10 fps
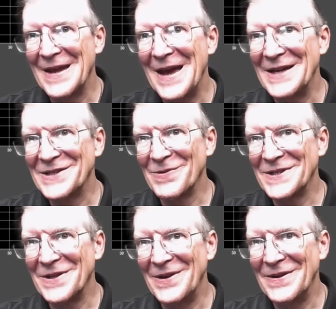As a
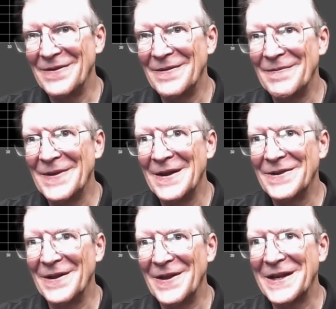result,
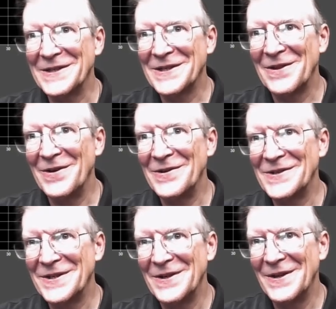the link is
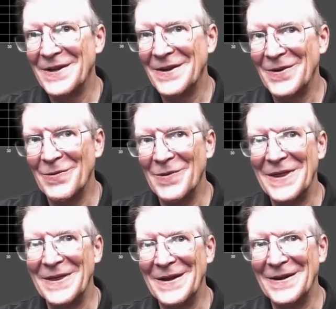closed
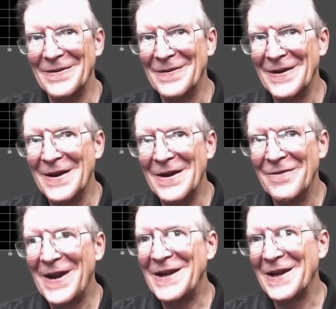when the
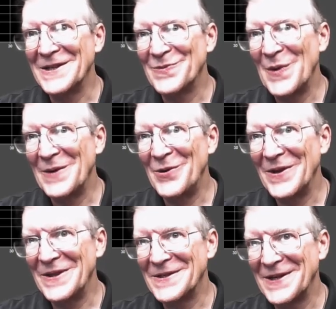fading is minimal
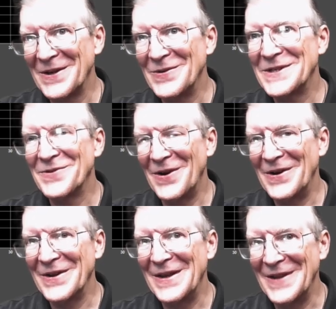and the signal is
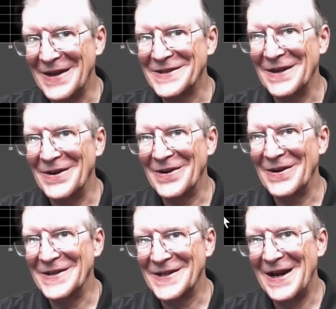strong and the
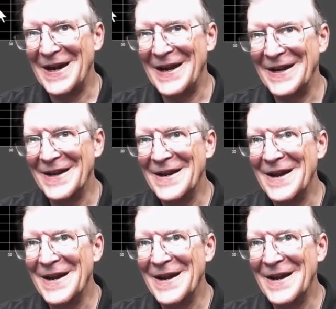SNR is high,